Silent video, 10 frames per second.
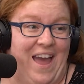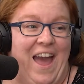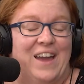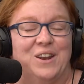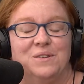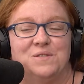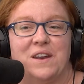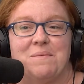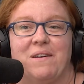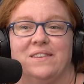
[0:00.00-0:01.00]
And you know what's
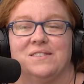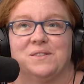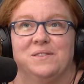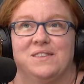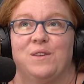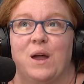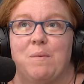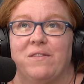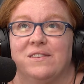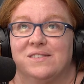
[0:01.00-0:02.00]
funny about this, Lewis? I thought
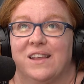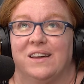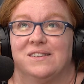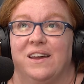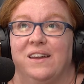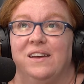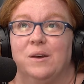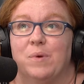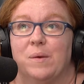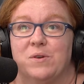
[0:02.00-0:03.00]
about this last night in
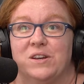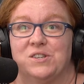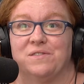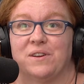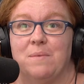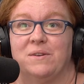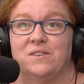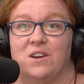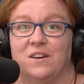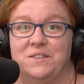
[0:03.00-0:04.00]
preparation for coming to
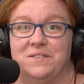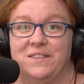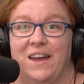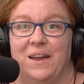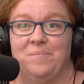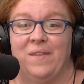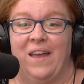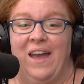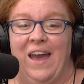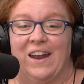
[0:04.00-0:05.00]
talk to you today.
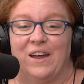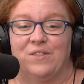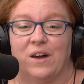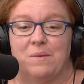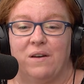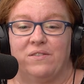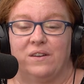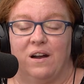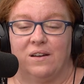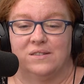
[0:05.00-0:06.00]
And I thought about the
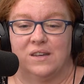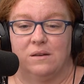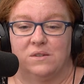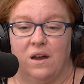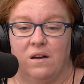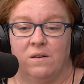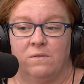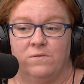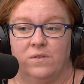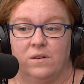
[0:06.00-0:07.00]
concept
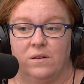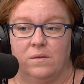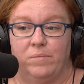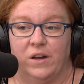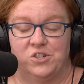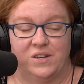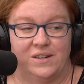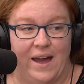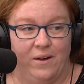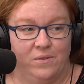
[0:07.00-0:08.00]
of punching
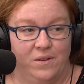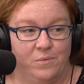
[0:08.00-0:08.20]
down.